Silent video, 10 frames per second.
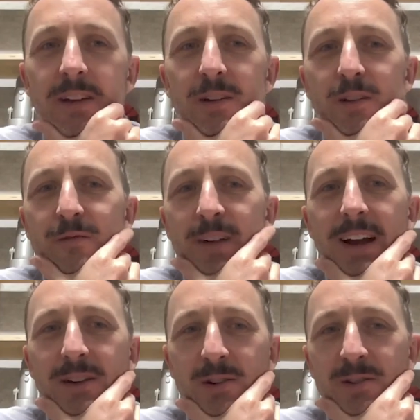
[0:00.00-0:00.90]
are the
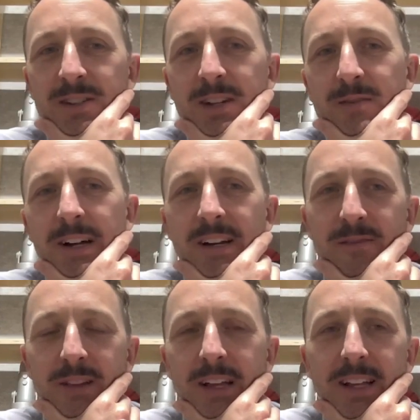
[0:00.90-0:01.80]
factors that have kind
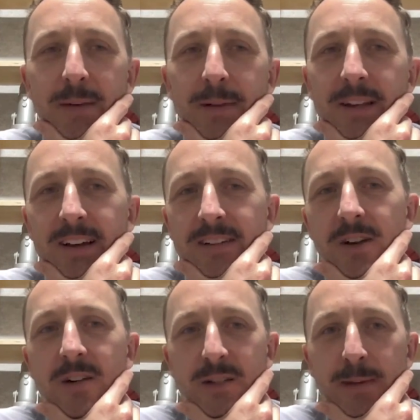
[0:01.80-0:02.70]
of led? I mean, I
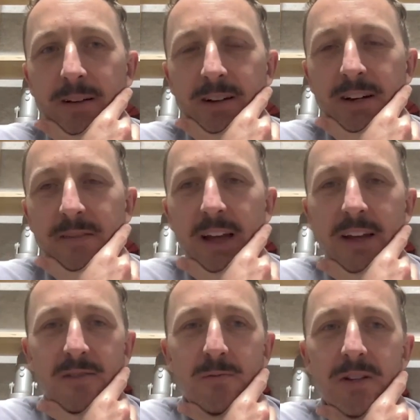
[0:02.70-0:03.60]
talked about kind of that
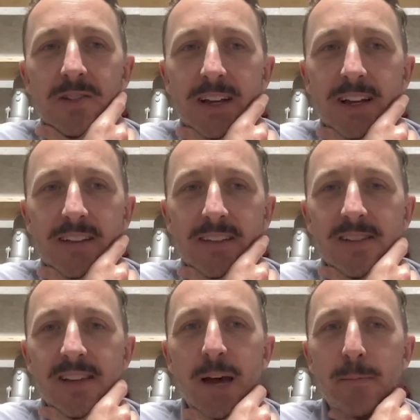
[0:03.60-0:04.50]
reset
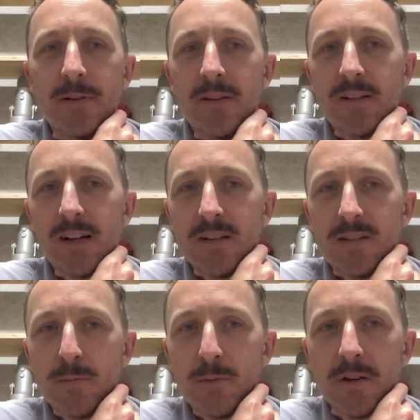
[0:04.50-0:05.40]
that's happened in the last
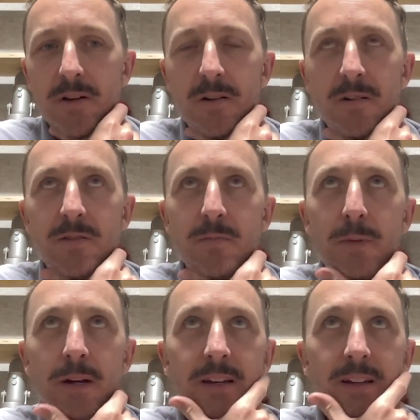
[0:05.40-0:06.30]
couple of years, but